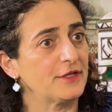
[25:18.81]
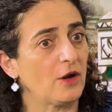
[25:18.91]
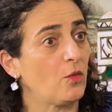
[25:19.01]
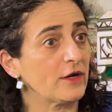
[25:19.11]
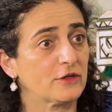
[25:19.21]

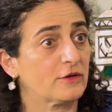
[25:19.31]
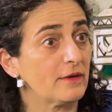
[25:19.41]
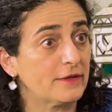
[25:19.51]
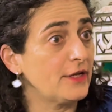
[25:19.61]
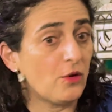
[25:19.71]

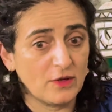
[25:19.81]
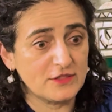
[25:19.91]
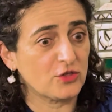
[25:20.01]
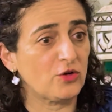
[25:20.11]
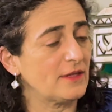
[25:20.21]

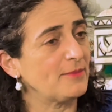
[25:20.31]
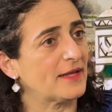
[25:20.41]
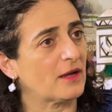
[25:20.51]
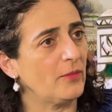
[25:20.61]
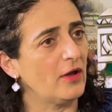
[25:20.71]
wants to curl up
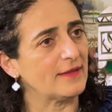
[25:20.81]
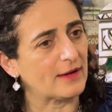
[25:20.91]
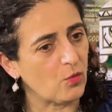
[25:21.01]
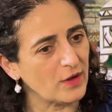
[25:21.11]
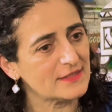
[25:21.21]
like a ball,
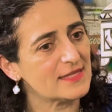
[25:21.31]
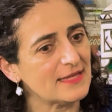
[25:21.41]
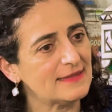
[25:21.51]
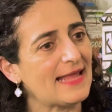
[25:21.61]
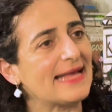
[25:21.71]
like what's
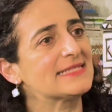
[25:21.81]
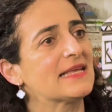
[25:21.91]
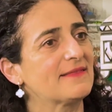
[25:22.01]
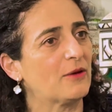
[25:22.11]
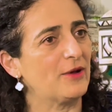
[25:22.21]
the
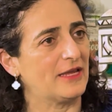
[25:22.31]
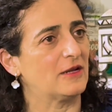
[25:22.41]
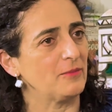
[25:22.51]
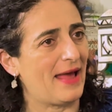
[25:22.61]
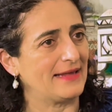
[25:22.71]
lesson that we
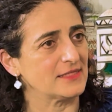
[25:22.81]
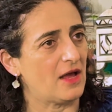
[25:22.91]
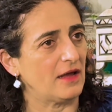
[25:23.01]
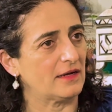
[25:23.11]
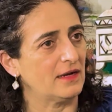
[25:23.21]
can pass
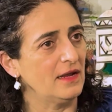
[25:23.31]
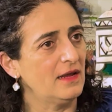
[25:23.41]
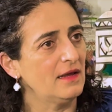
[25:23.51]
on